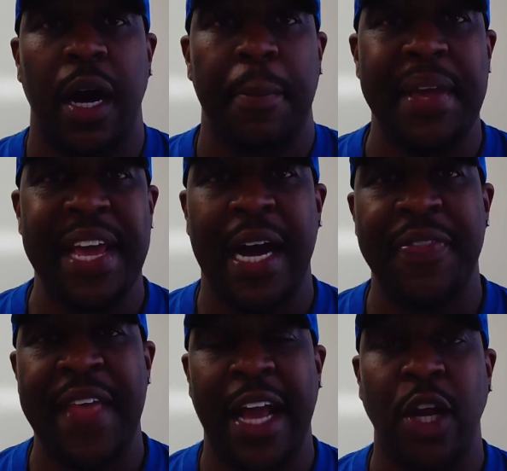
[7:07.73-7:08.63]

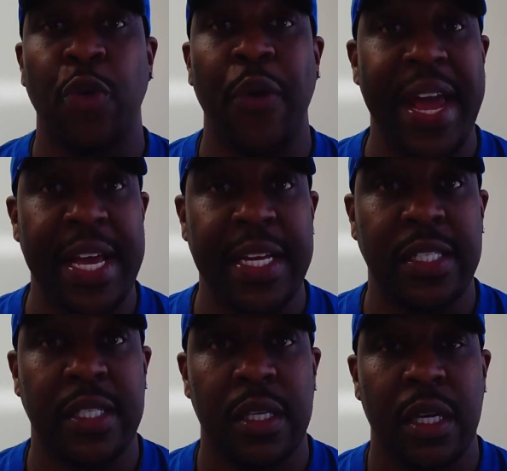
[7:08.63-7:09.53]
Beyond that,
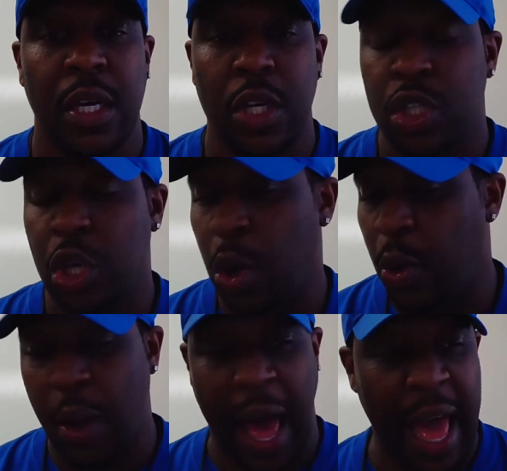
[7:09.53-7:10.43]
grades.
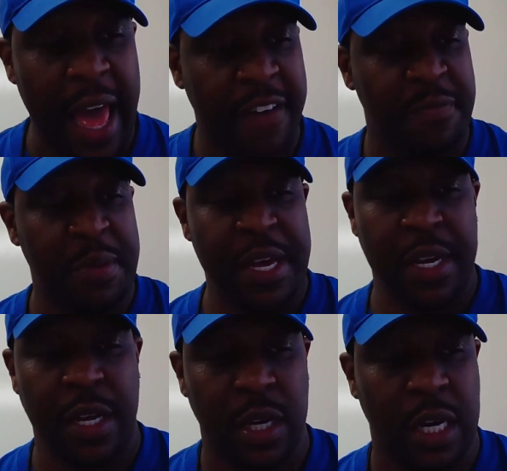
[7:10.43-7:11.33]
So I have
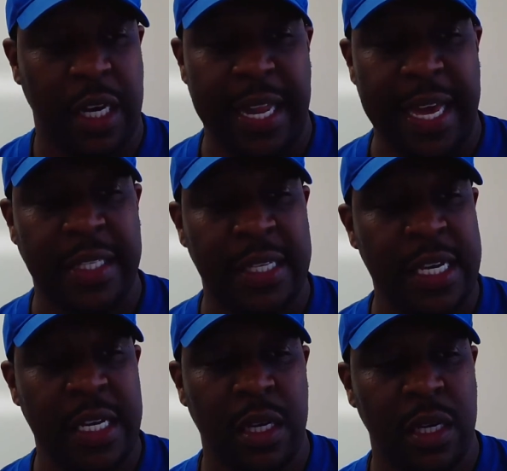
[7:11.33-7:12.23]
been
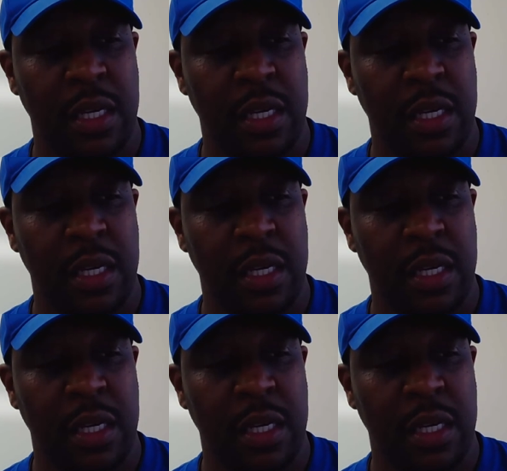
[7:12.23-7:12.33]
collecting